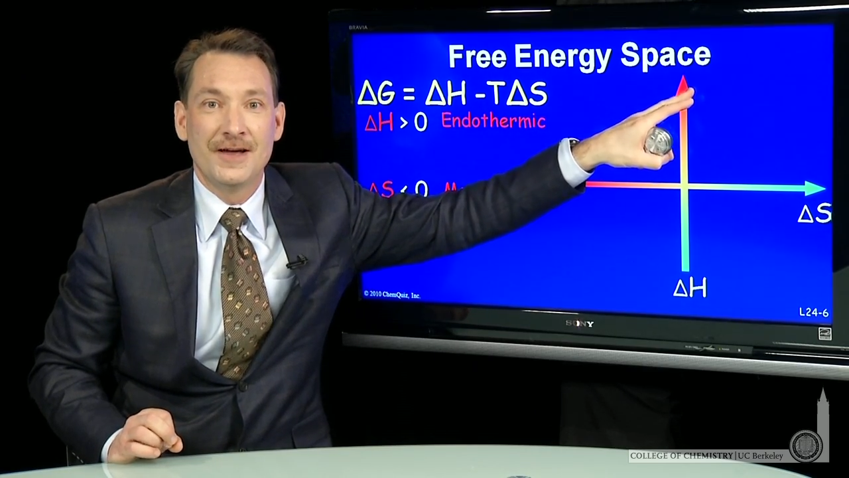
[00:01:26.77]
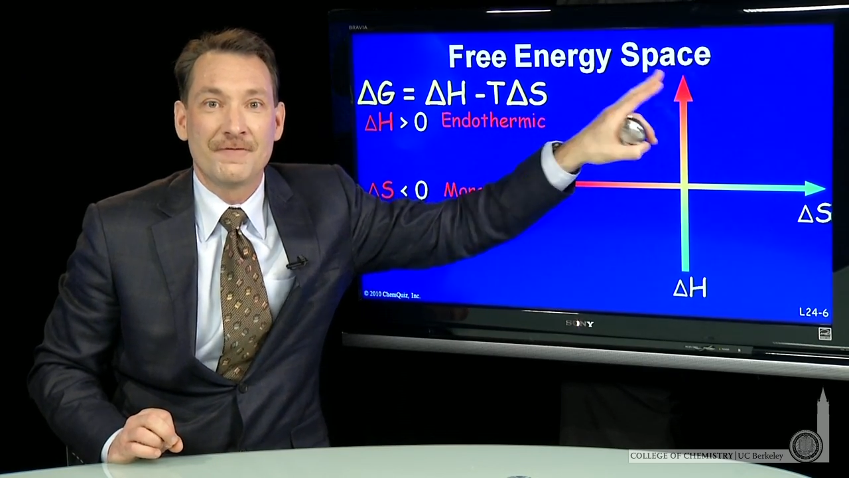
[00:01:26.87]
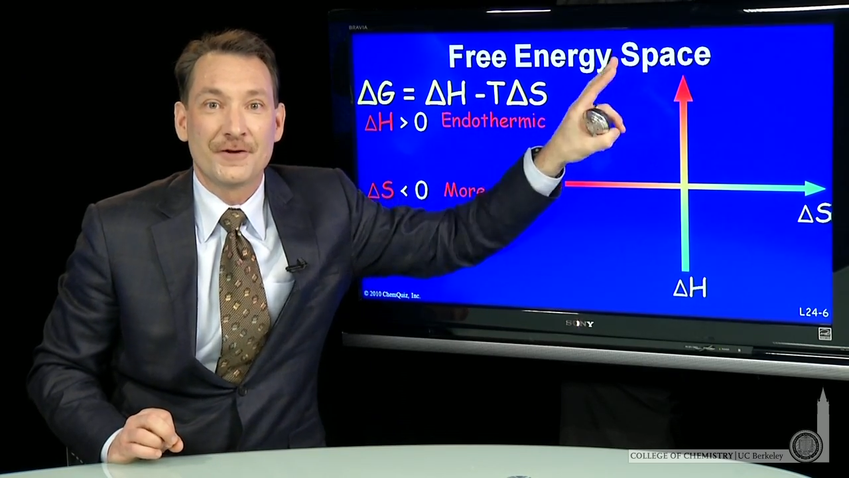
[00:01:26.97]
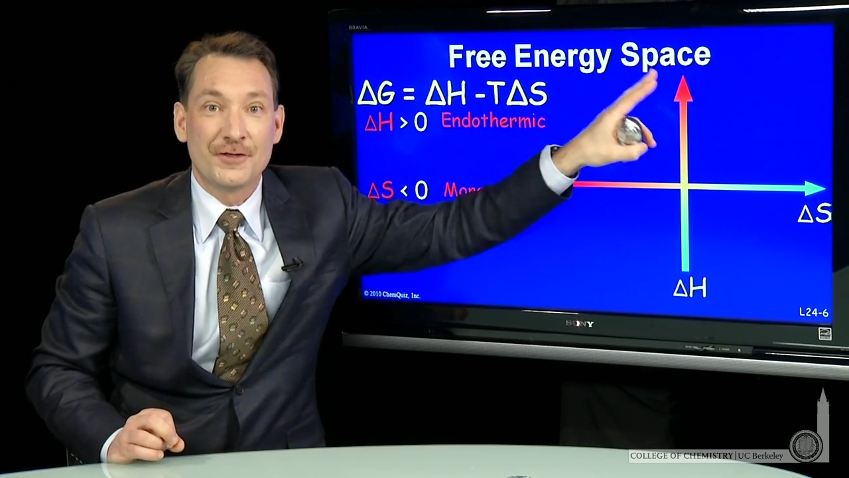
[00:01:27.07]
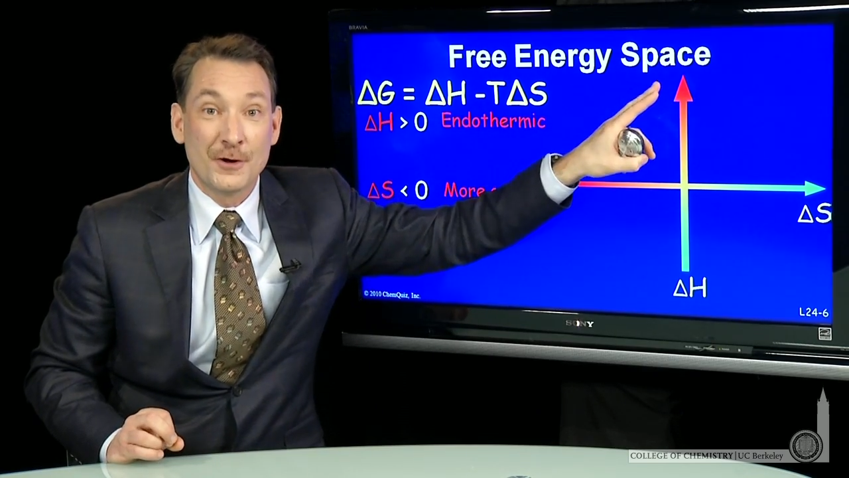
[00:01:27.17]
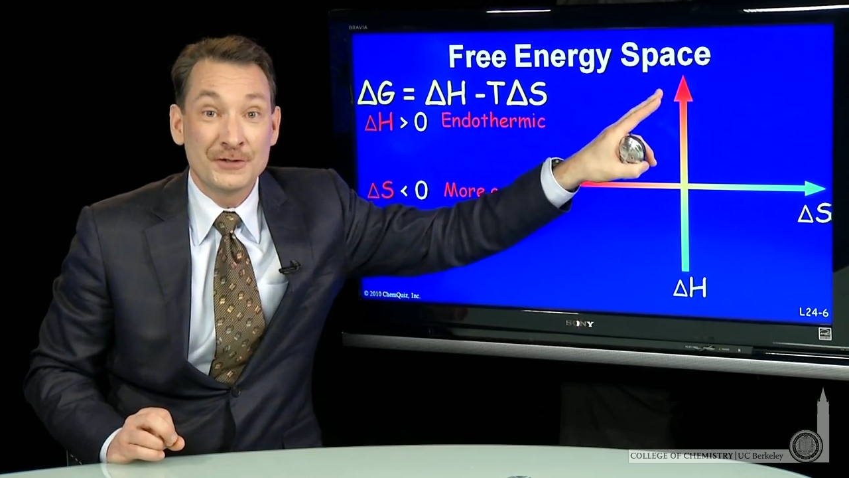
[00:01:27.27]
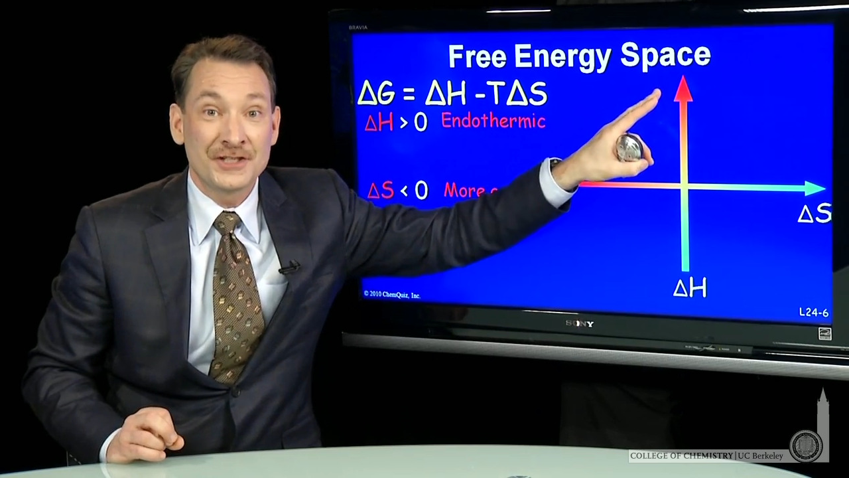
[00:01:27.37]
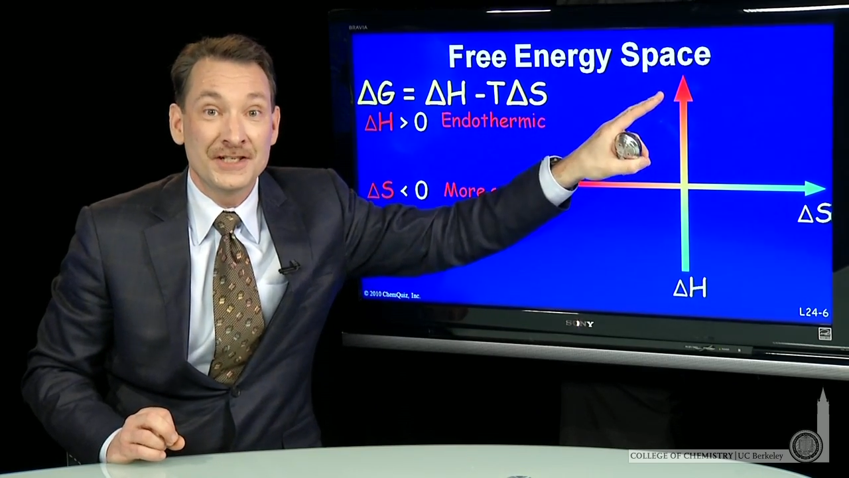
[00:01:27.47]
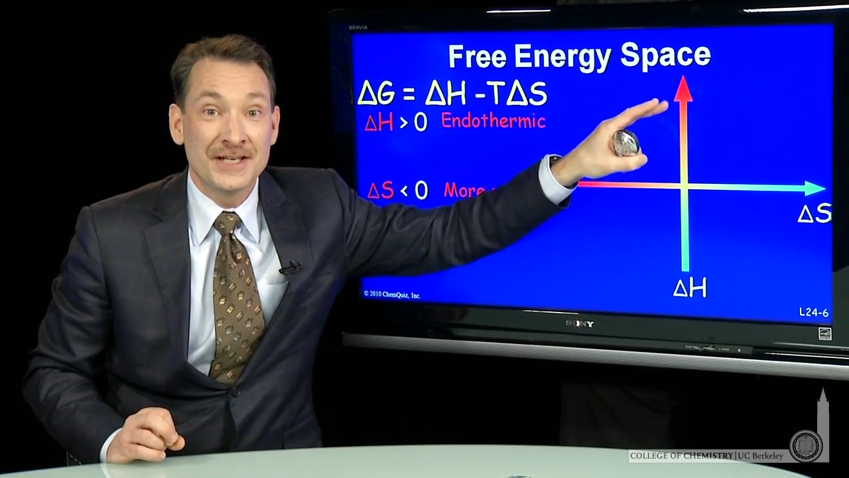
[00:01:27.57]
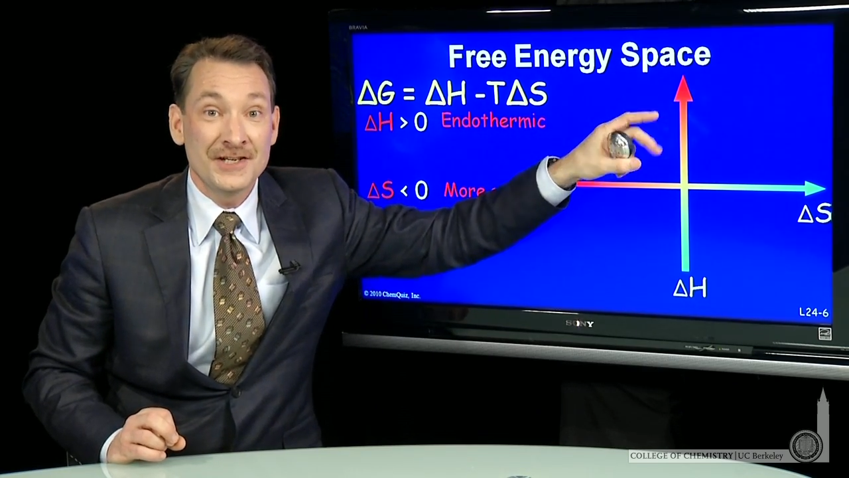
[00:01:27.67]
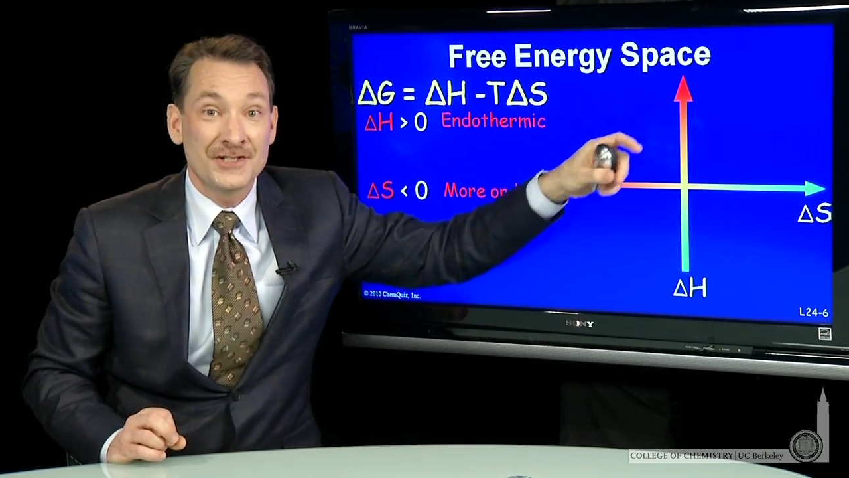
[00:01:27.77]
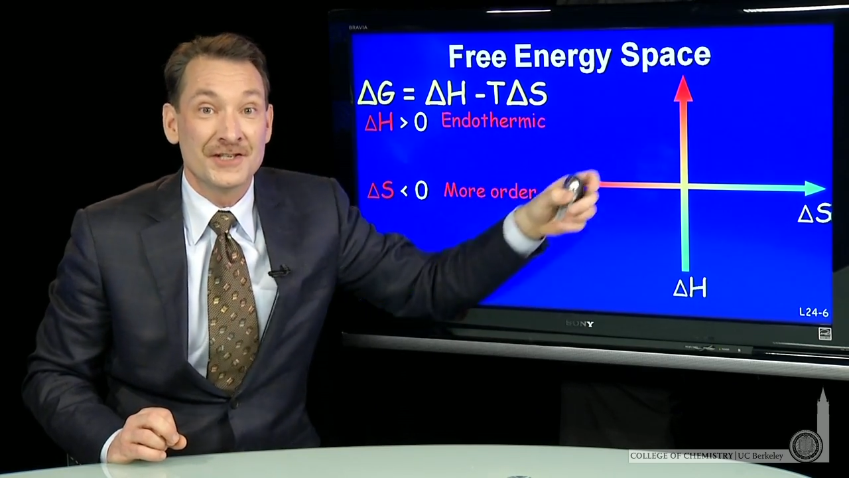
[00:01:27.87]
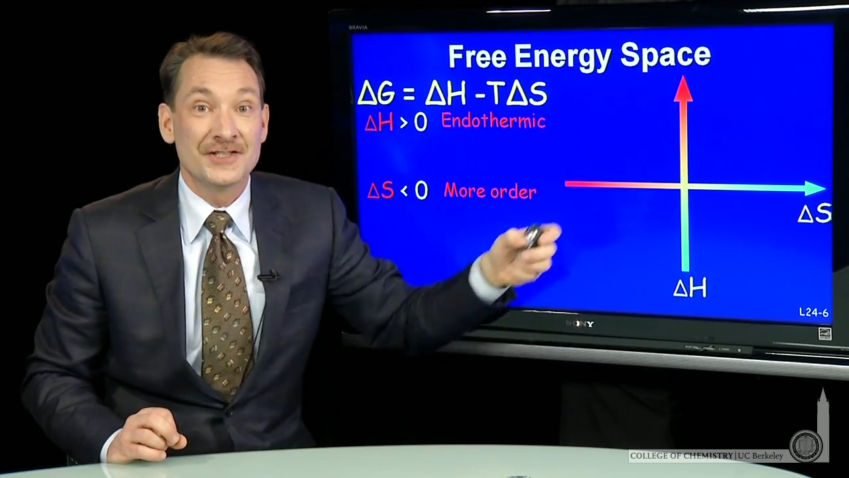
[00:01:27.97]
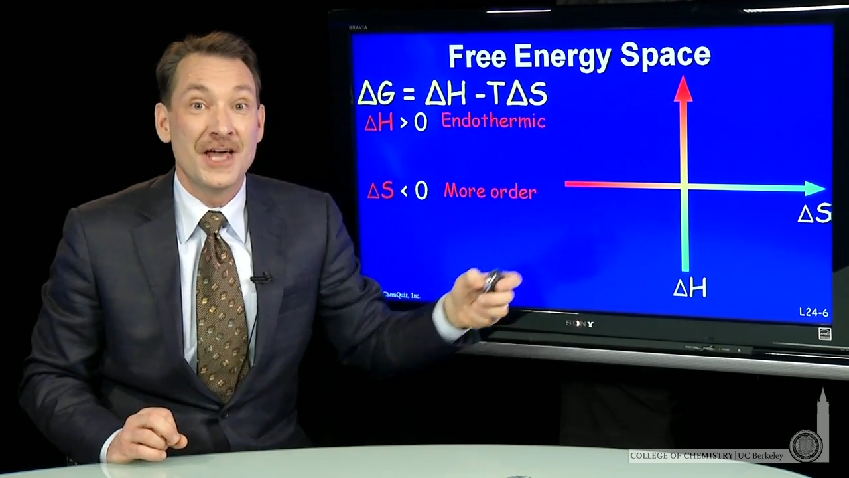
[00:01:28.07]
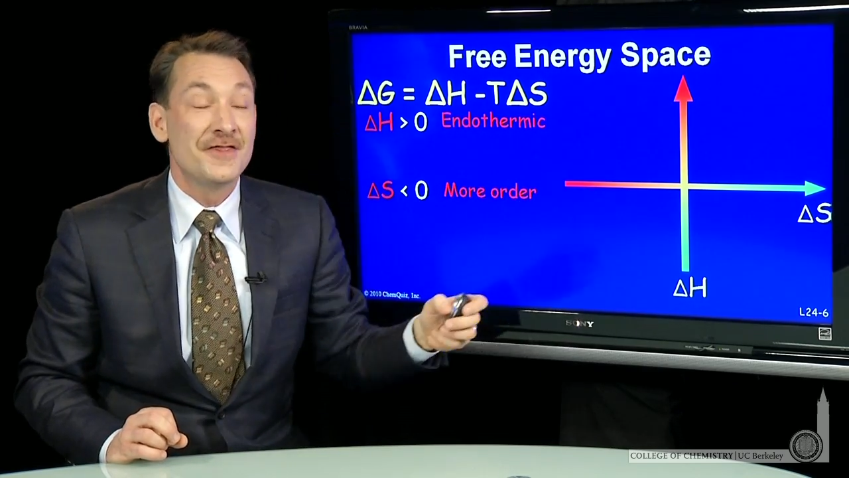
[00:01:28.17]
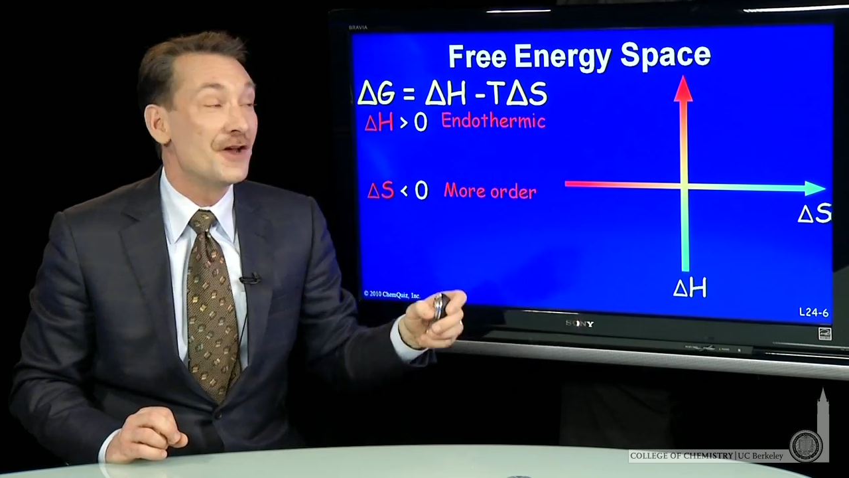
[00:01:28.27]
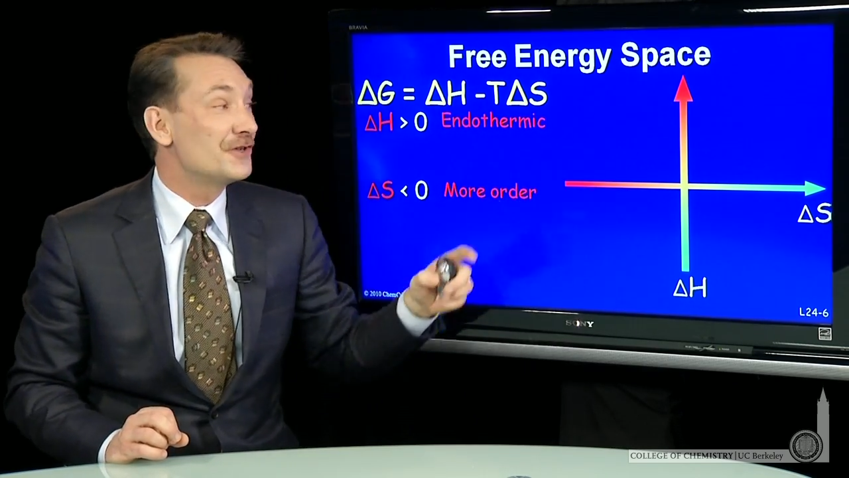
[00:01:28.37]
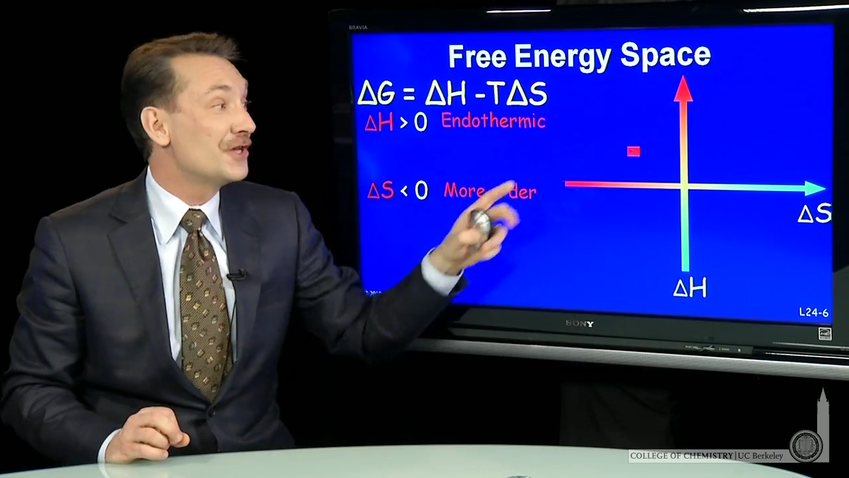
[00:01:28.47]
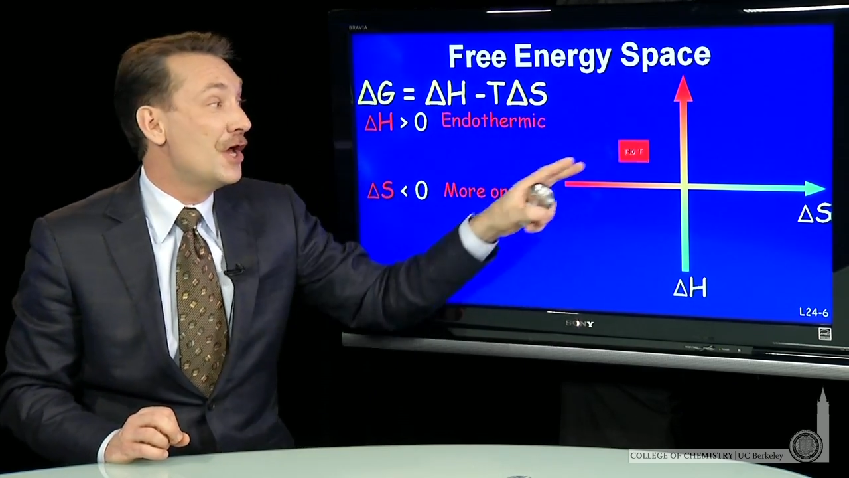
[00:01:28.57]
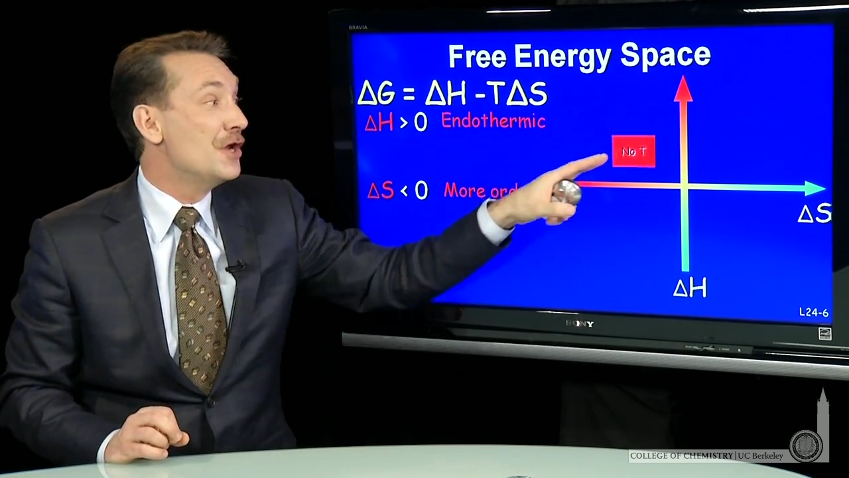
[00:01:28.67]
For those conditions, there's